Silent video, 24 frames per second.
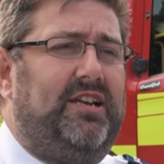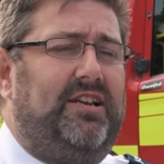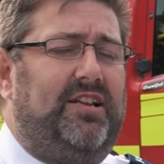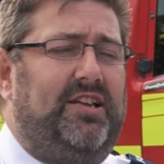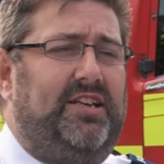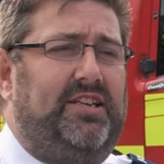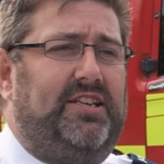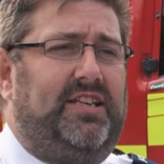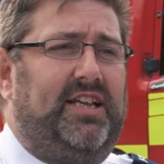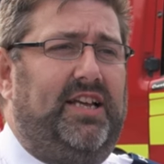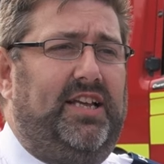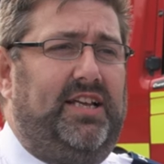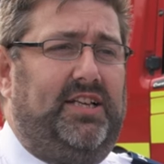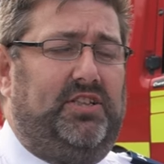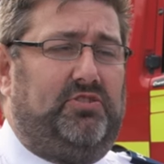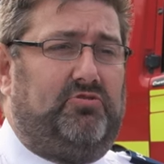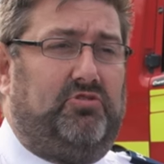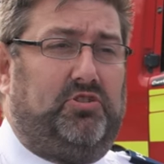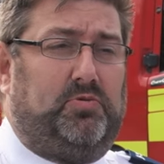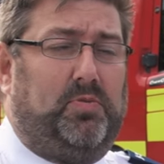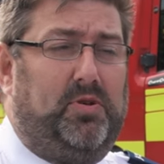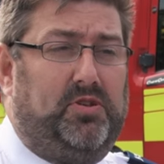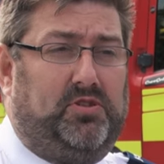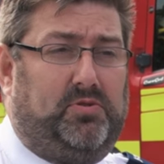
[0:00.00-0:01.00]
England
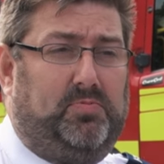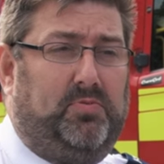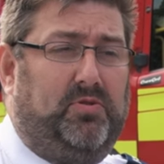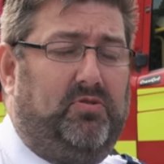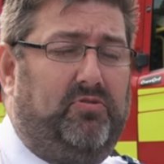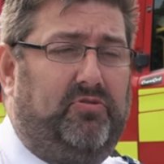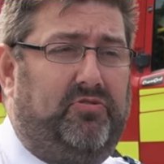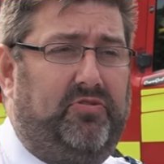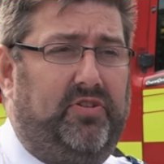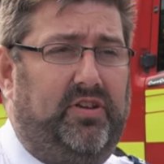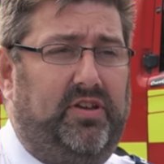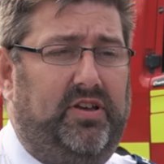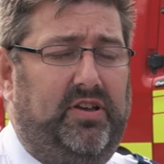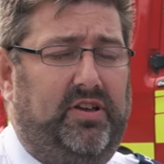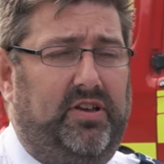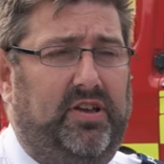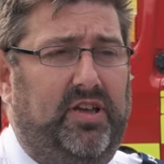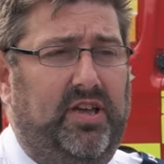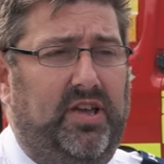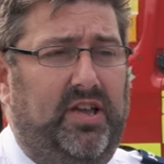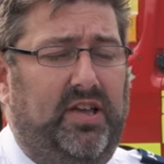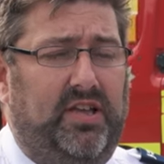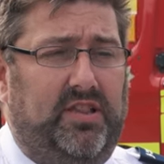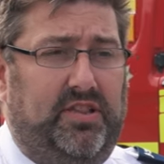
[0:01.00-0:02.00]
is responsible
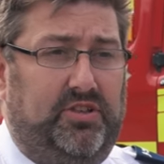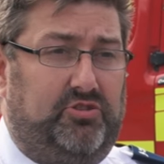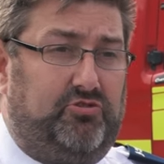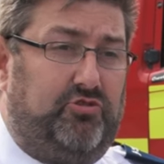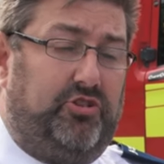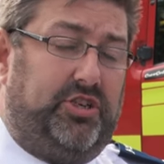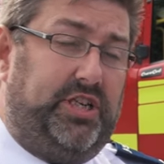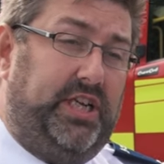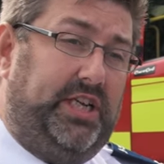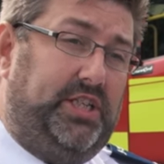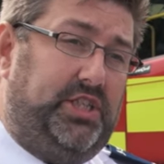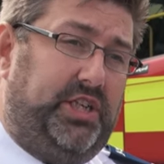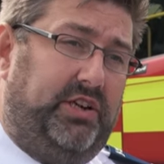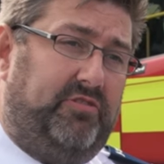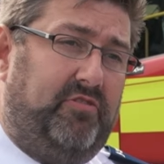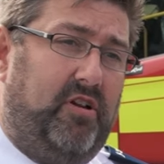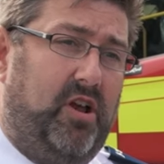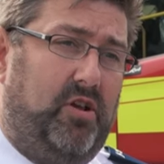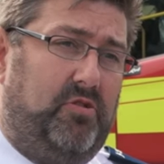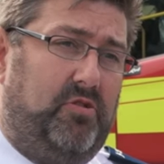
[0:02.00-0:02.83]
for the strategic